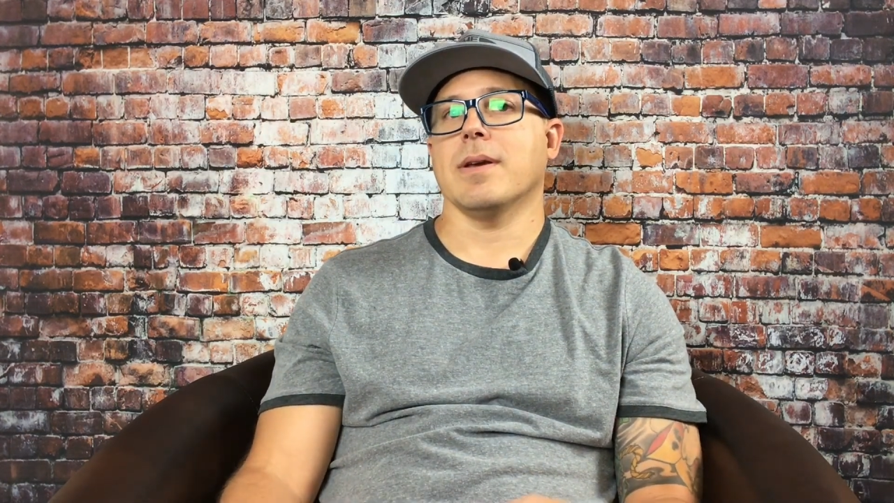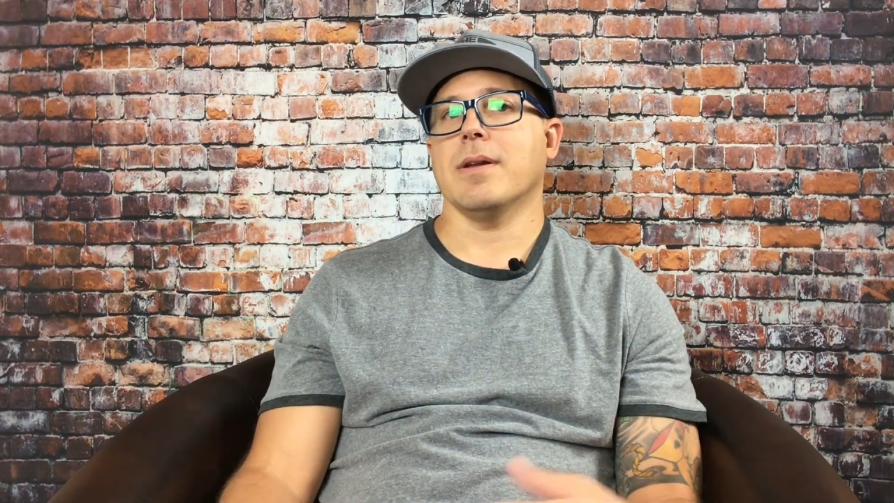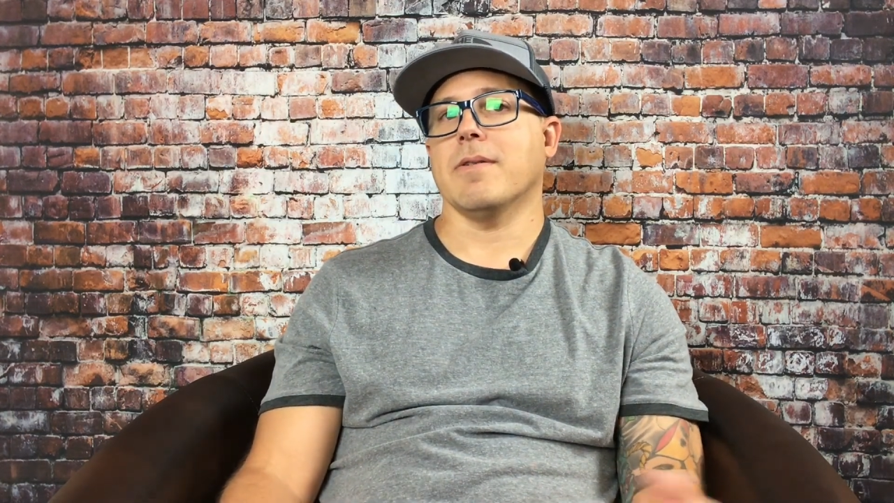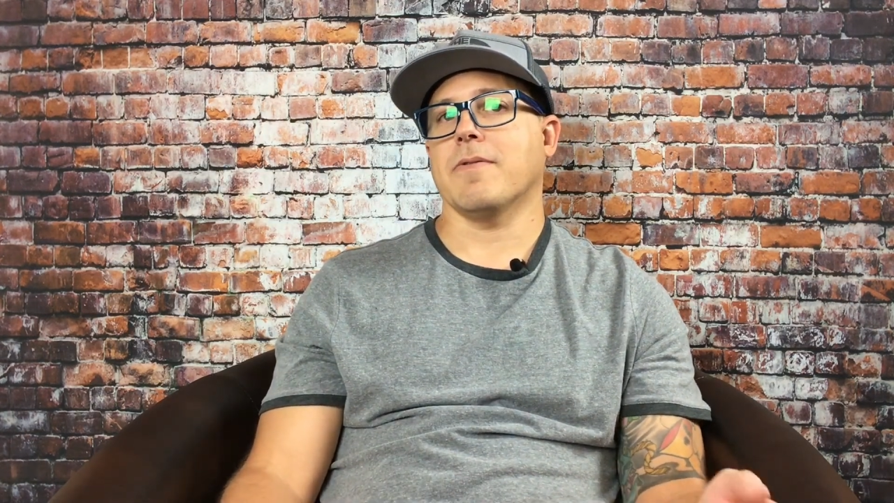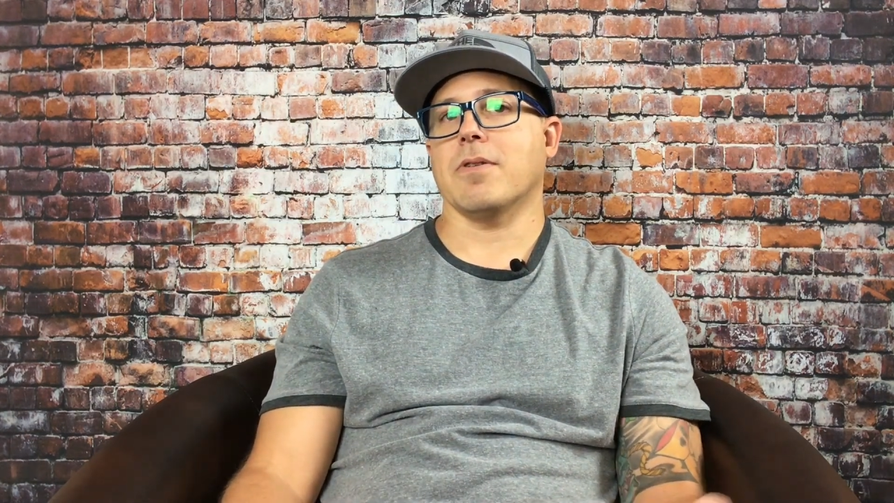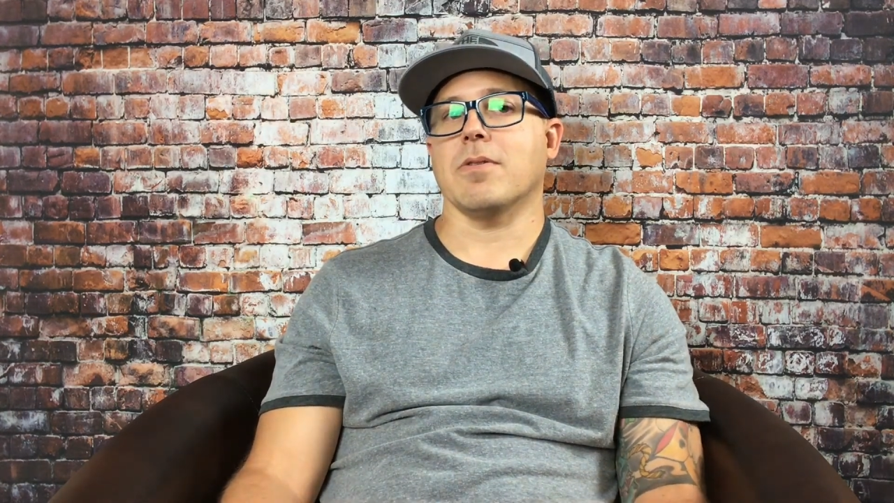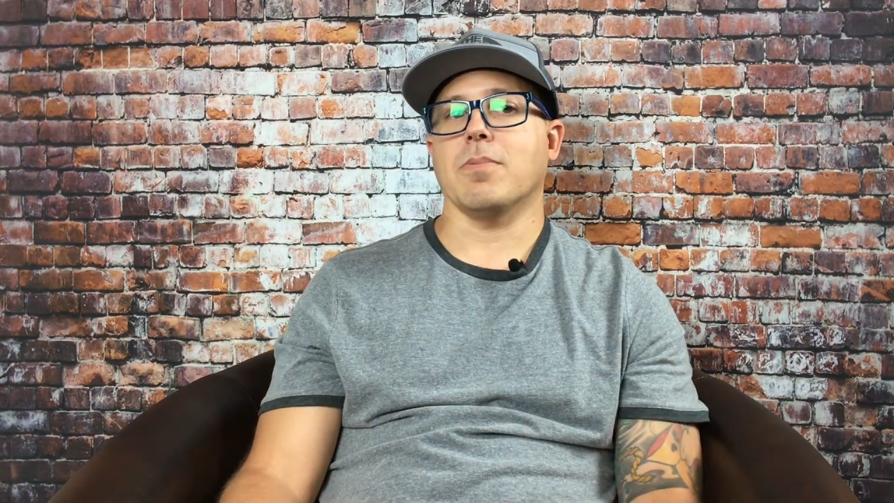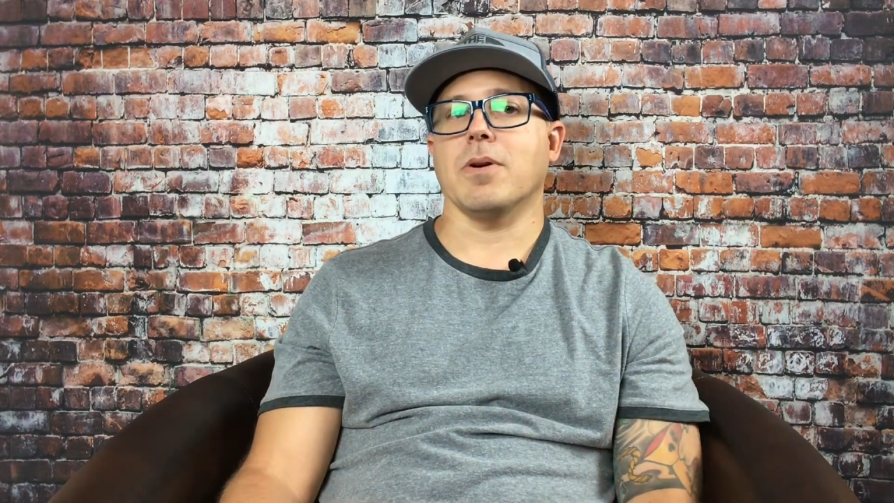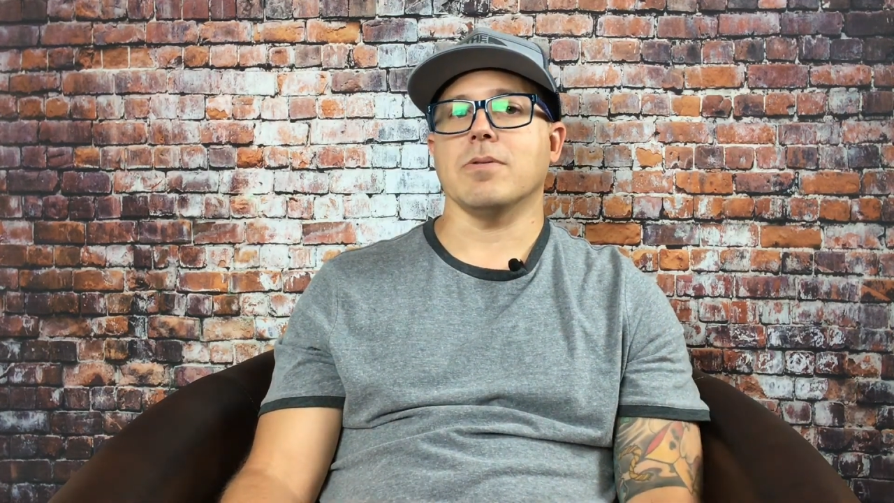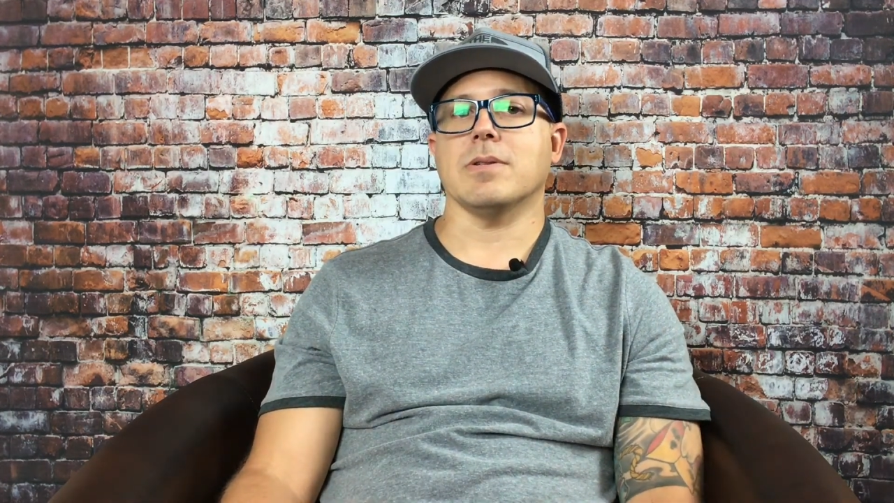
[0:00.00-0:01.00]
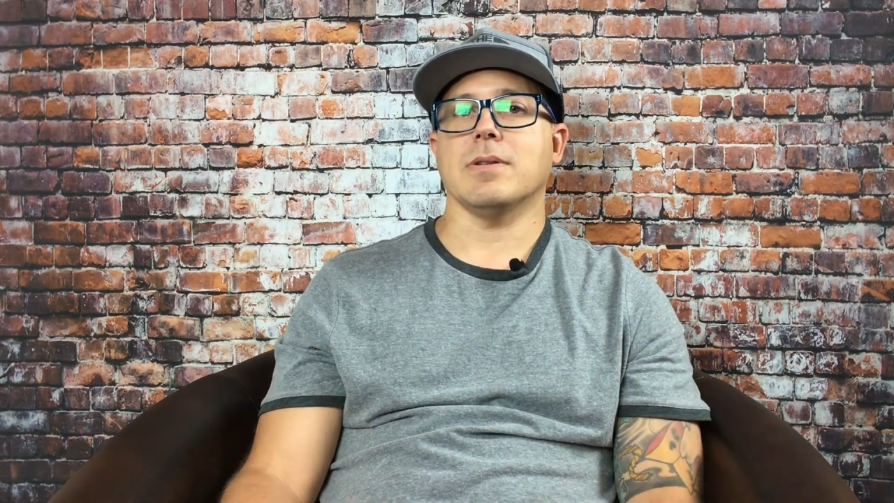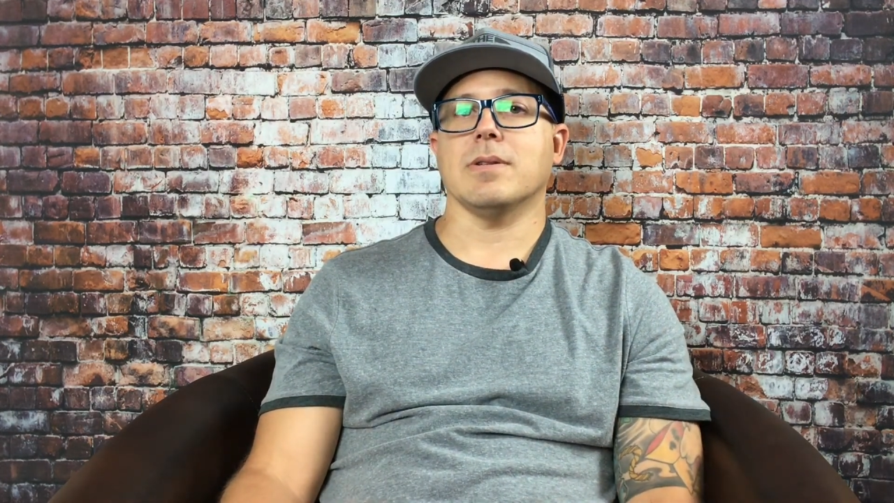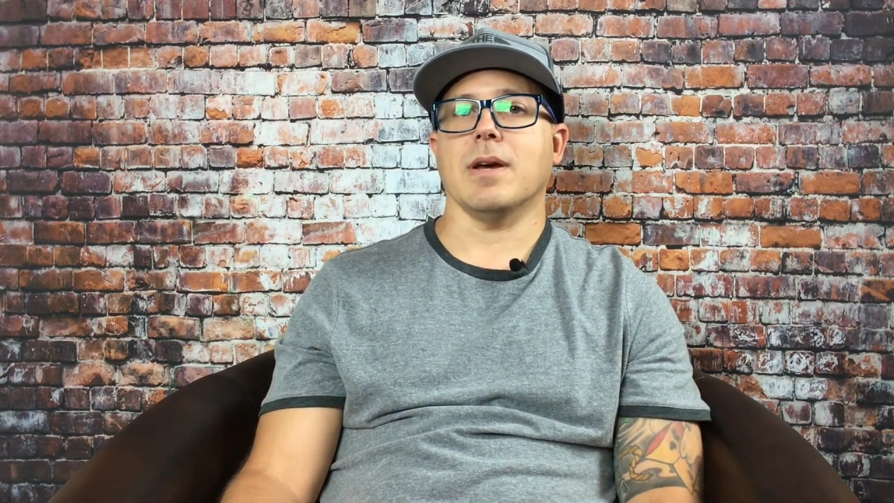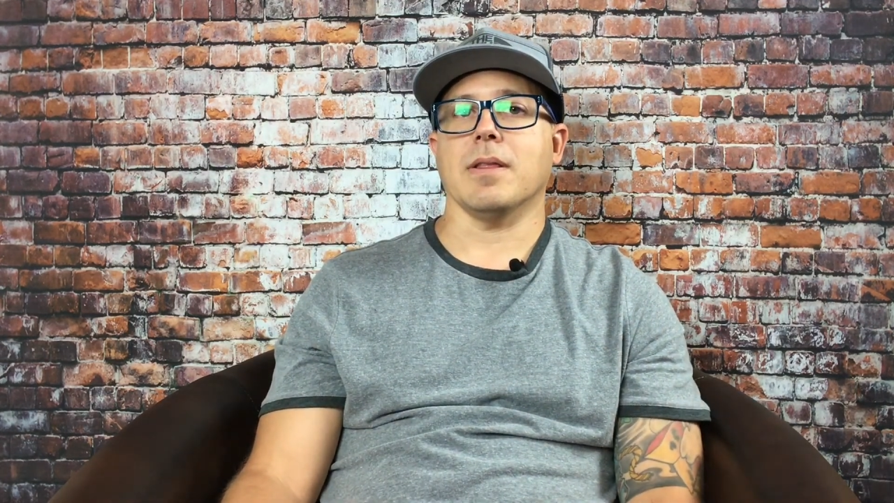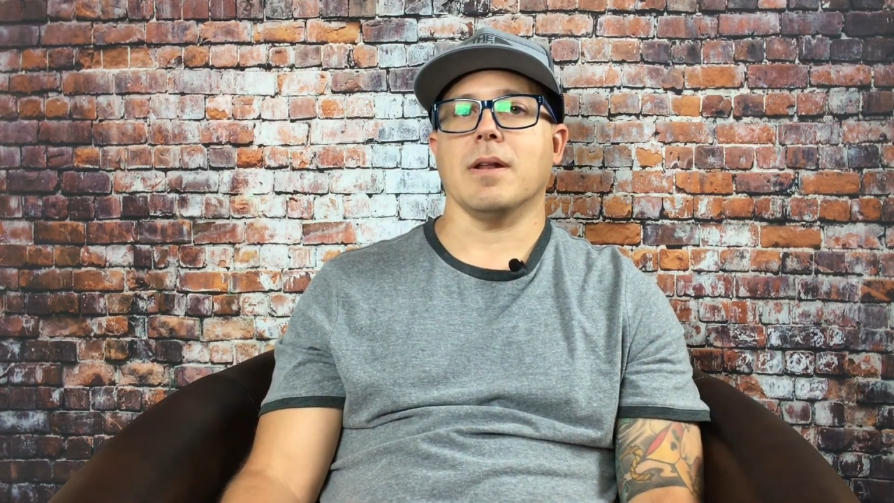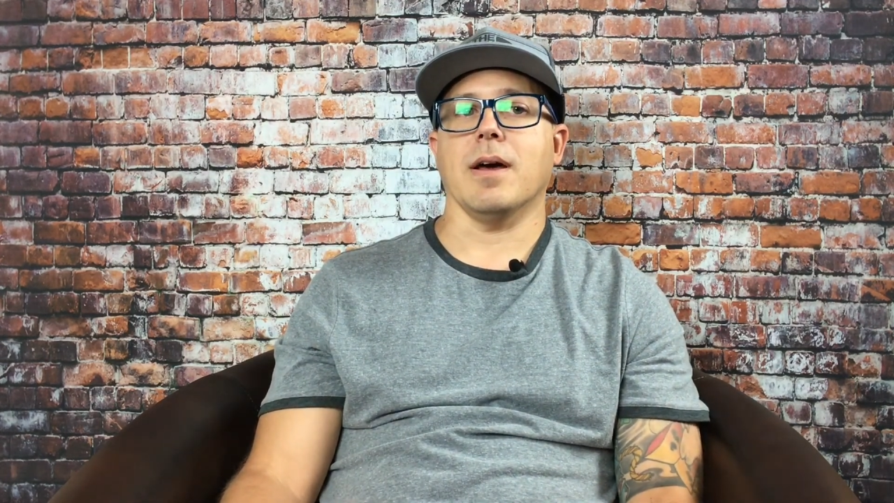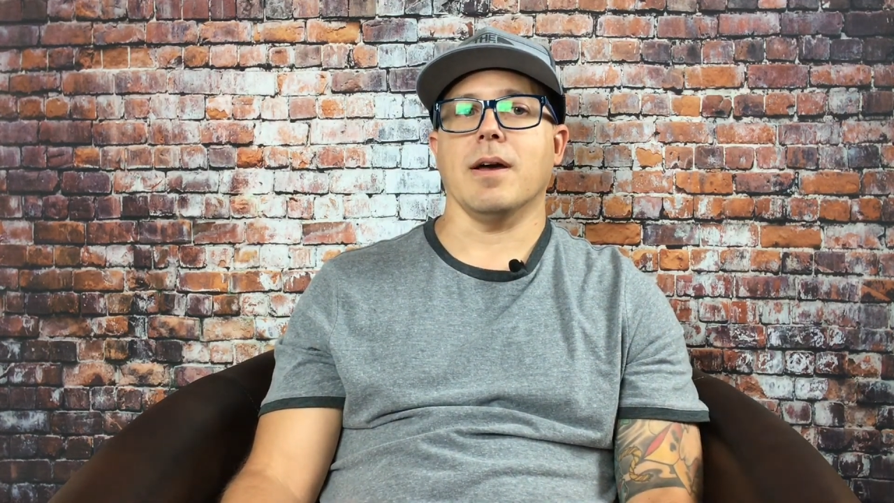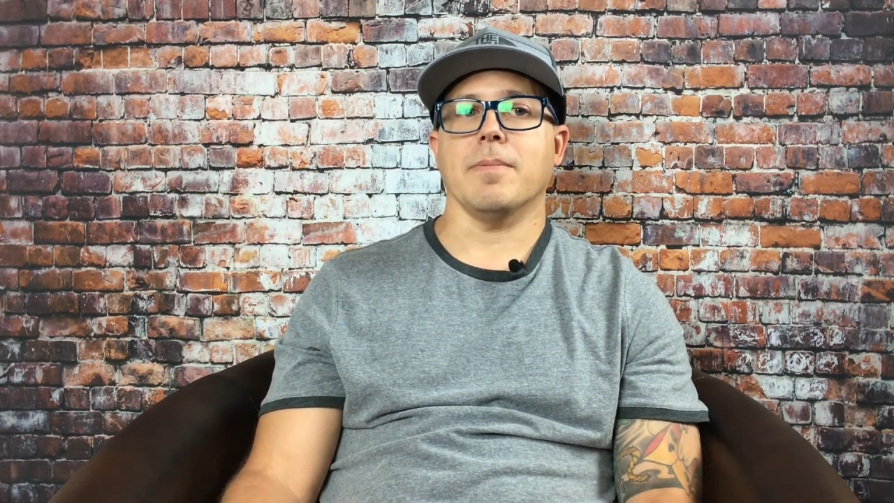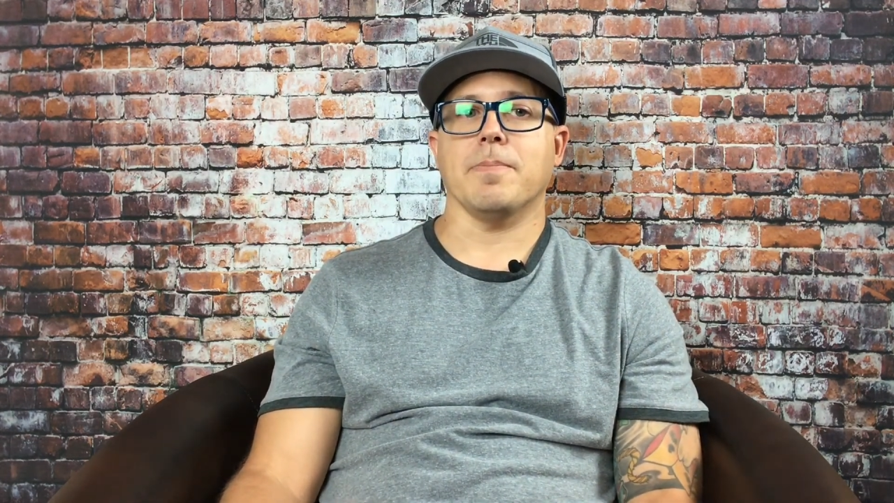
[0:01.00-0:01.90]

in a further post down the line.